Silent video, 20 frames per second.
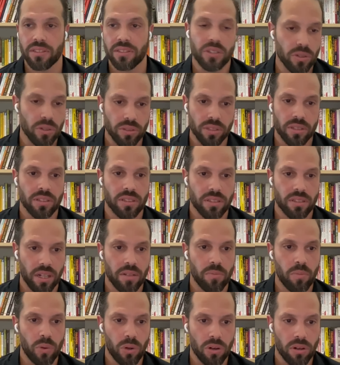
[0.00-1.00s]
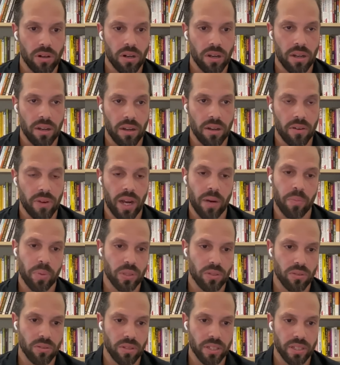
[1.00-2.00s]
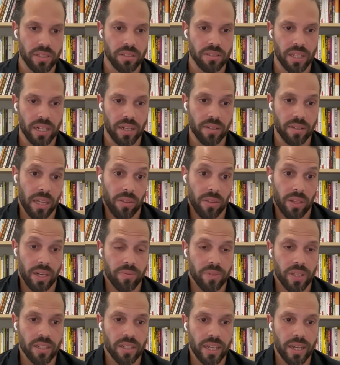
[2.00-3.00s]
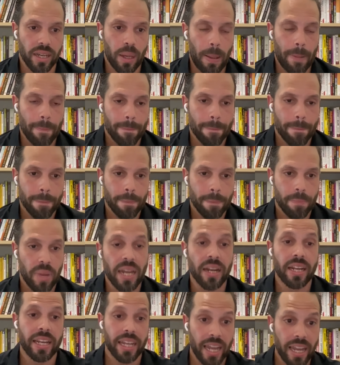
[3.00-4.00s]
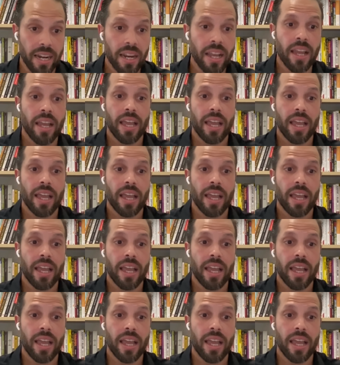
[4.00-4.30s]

yielded a ton more of opportunities now that I've done that. And again,